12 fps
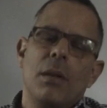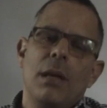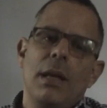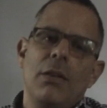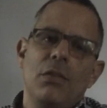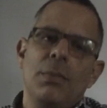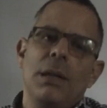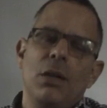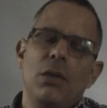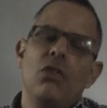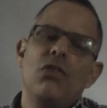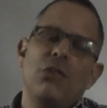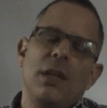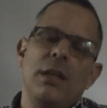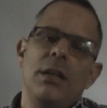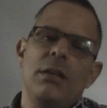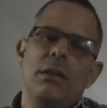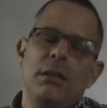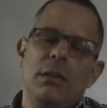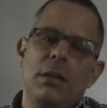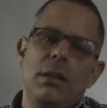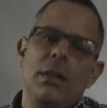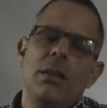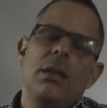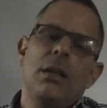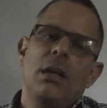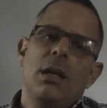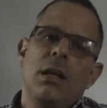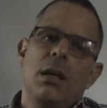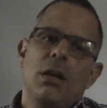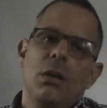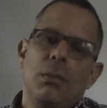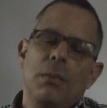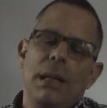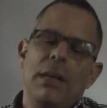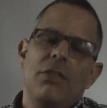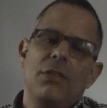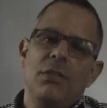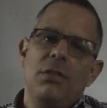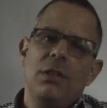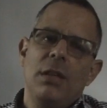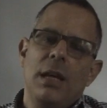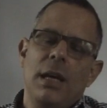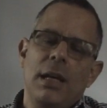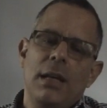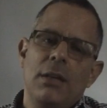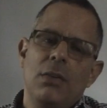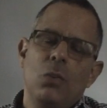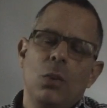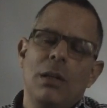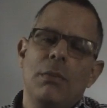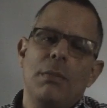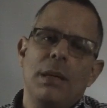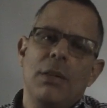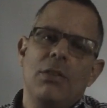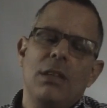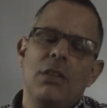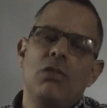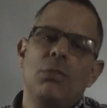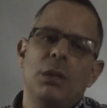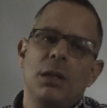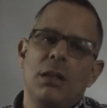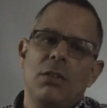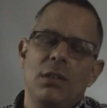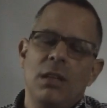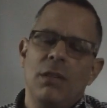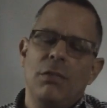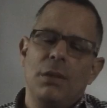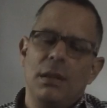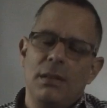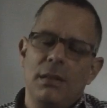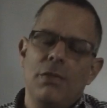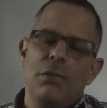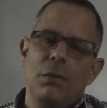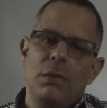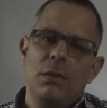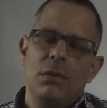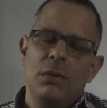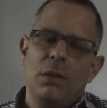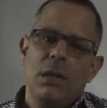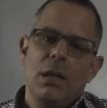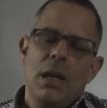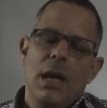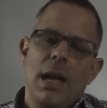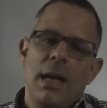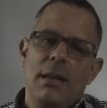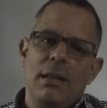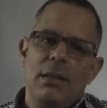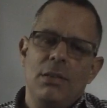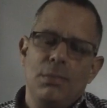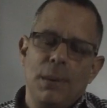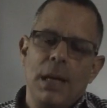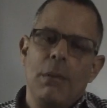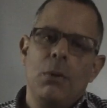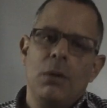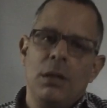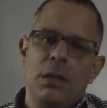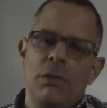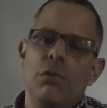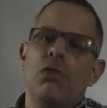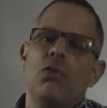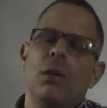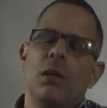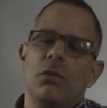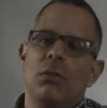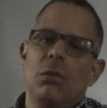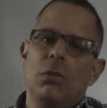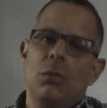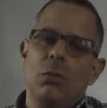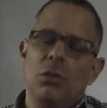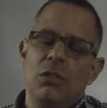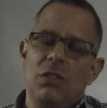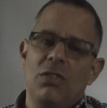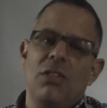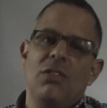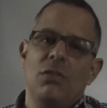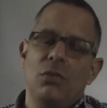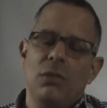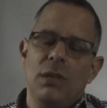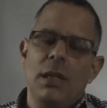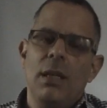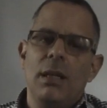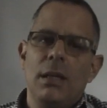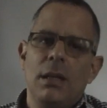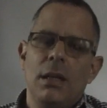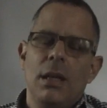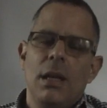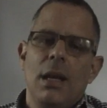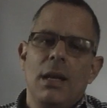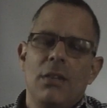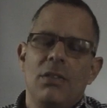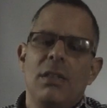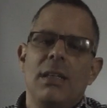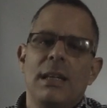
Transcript: It's by understanding the complexity and what makes each market in Africa different, and its backbone and infrastructure which exists today, and see